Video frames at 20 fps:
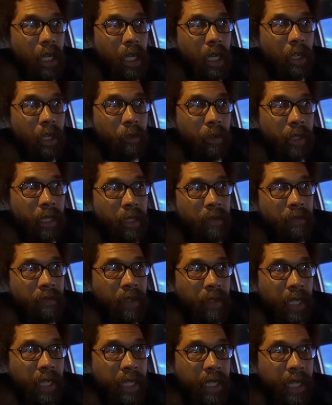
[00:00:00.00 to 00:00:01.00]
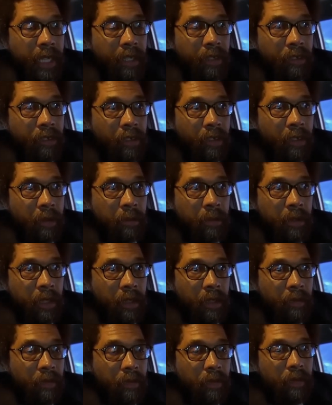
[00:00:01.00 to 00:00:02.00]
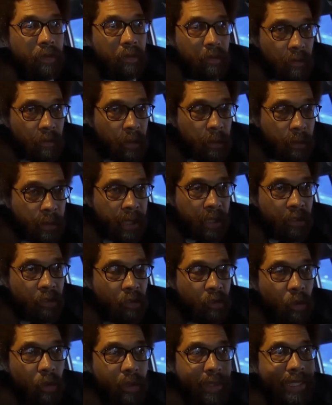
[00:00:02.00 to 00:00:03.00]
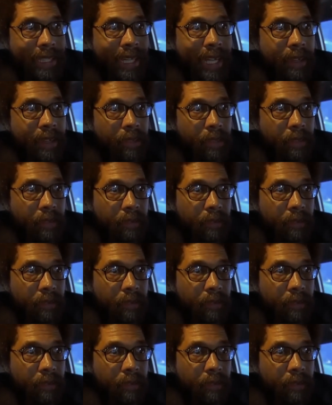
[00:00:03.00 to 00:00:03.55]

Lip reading: And we can define that in terms of we're beings toward death.